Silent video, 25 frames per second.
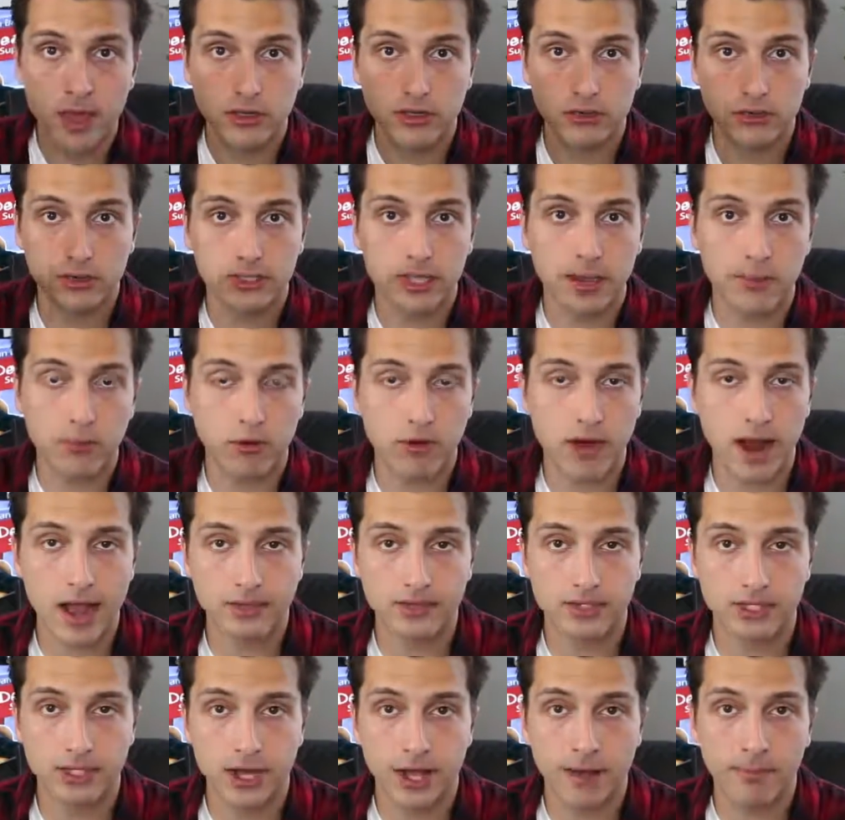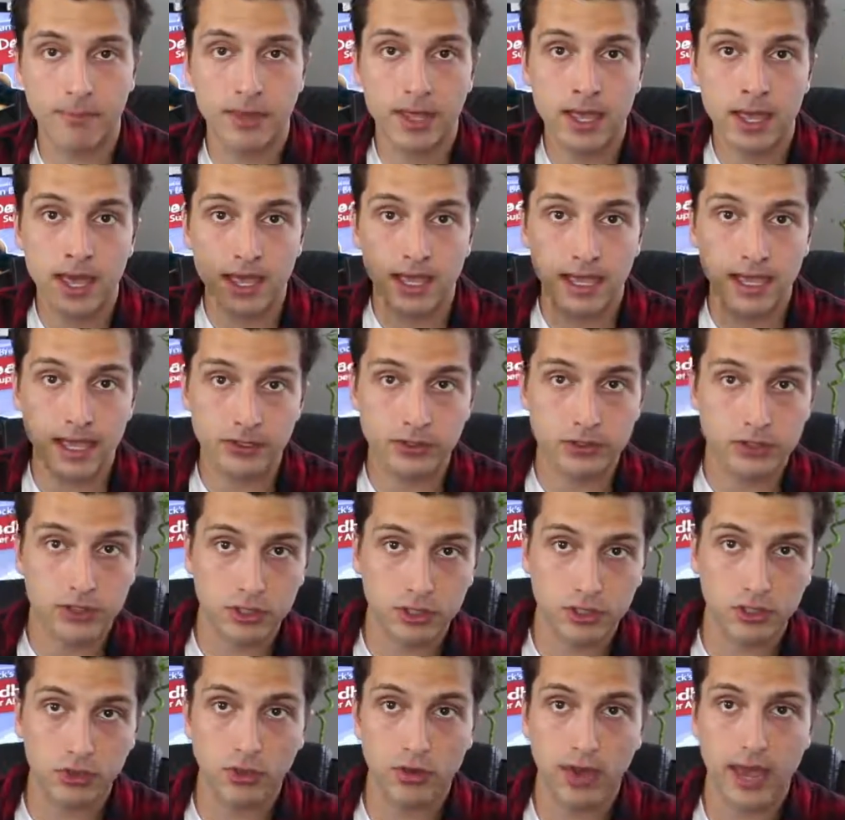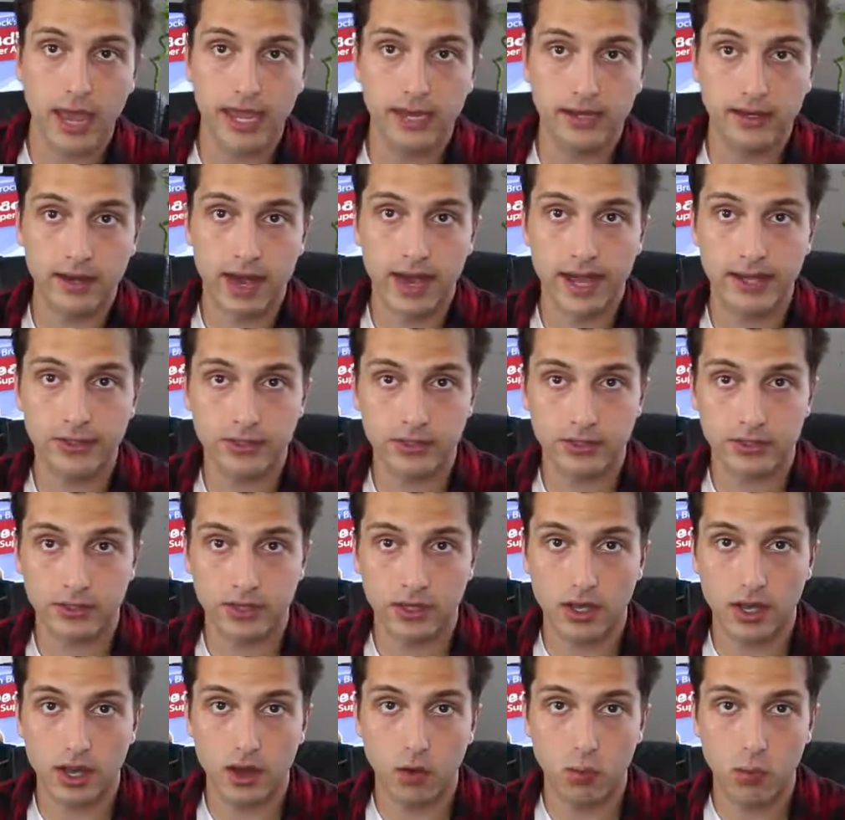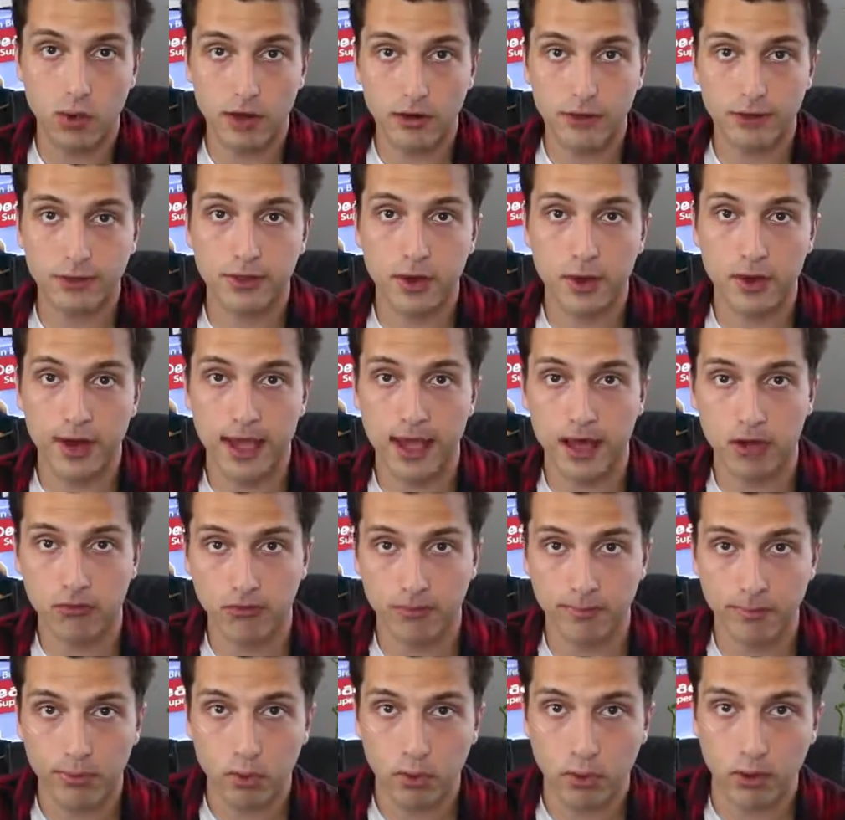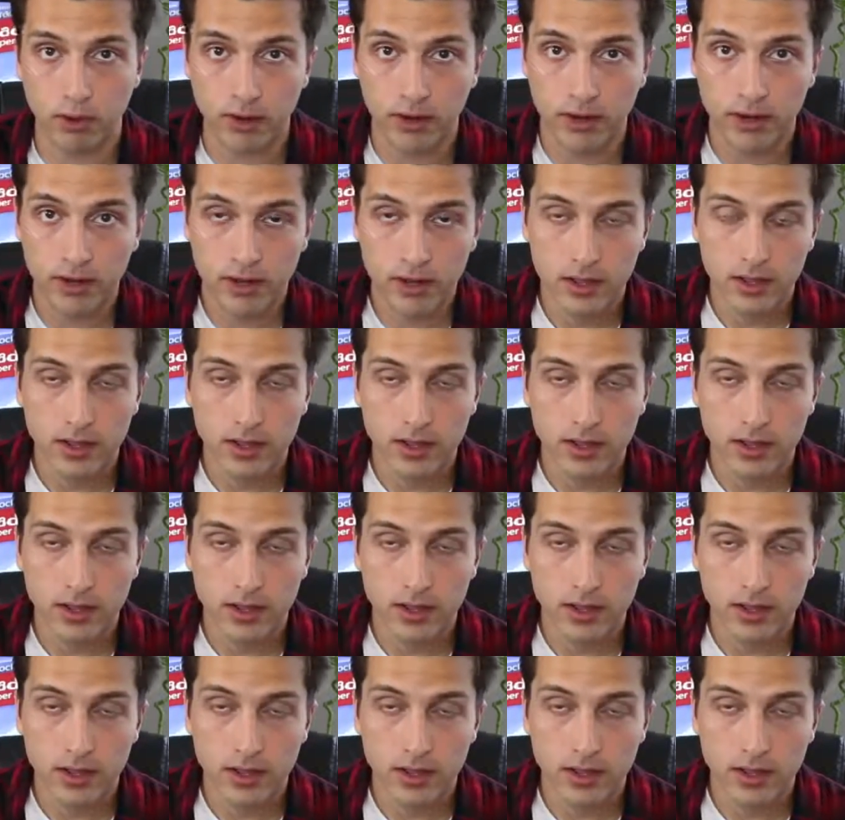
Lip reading: You summarize it up into a nice, well thought out report.